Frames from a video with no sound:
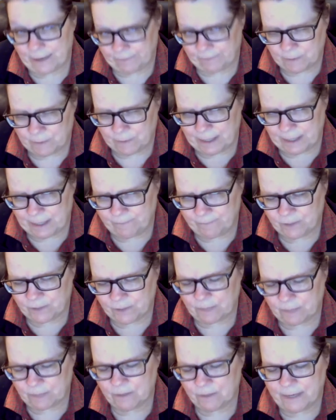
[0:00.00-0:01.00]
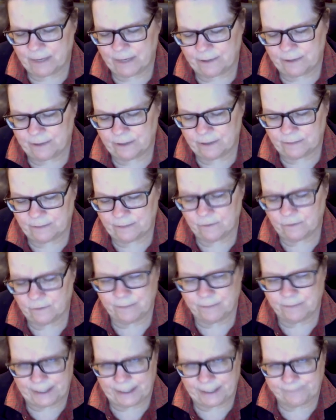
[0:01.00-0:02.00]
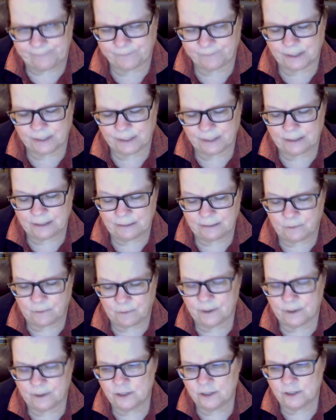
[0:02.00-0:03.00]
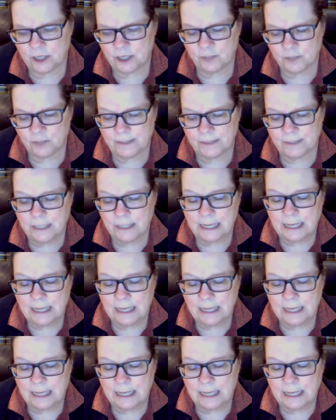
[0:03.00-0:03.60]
the main subject matter for the main part of the judgment.